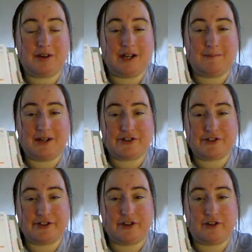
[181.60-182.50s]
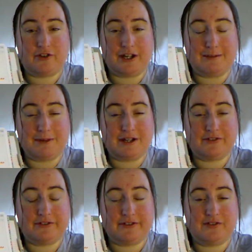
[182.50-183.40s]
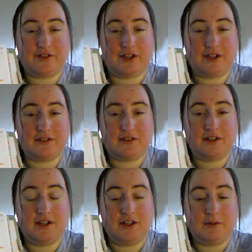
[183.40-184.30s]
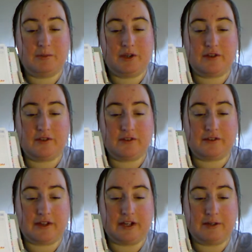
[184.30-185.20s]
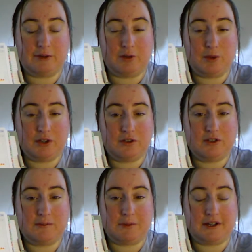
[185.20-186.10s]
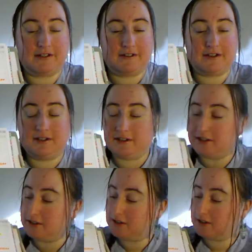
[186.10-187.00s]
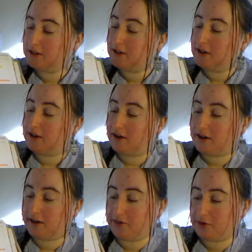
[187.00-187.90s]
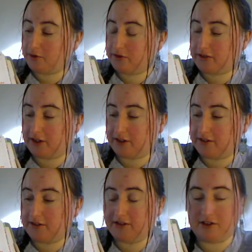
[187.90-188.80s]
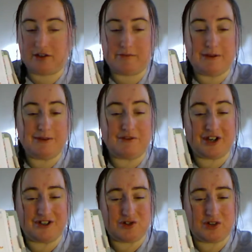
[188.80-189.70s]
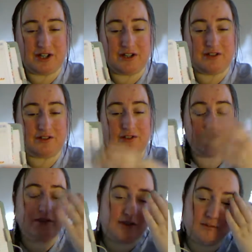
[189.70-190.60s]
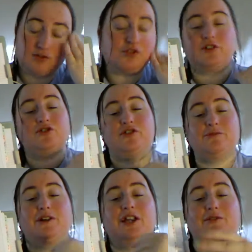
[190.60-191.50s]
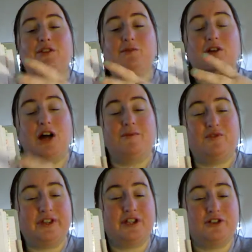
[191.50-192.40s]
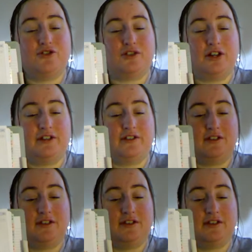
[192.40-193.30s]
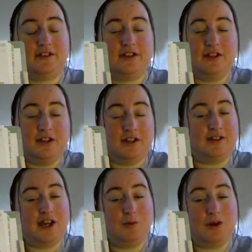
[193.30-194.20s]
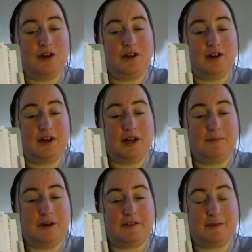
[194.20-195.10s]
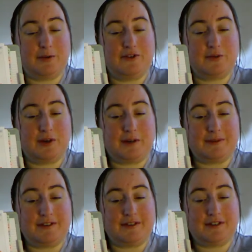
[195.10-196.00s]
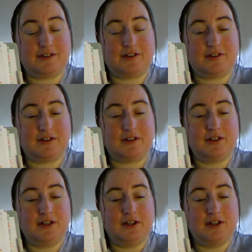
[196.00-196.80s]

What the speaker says: I am actually on a medical certificate because I'm unwell, but I thought that, you know, maybe if I can try and sort of get some structure into my life as well. I'm really going to try this. Day 1, I was supposed to wake up at 6 o'clock.